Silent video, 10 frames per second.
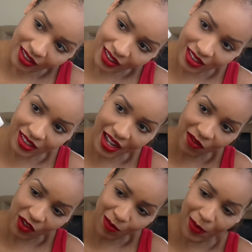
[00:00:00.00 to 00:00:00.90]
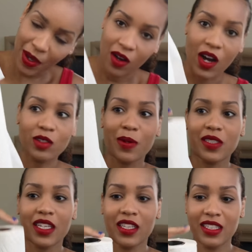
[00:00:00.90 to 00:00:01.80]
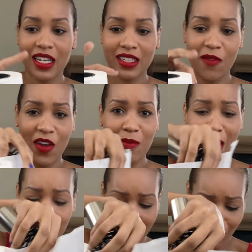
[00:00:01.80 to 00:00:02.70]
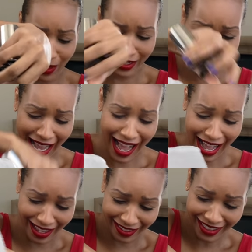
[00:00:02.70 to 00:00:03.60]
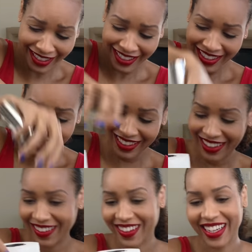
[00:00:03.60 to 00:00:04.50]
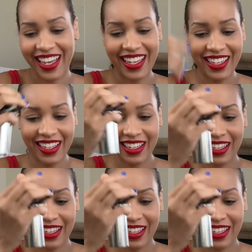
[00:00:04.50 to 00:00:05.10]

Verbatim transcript: Does this not fit my paper? Oh, I was about to say, this doesn't fit my paper at all. Okay.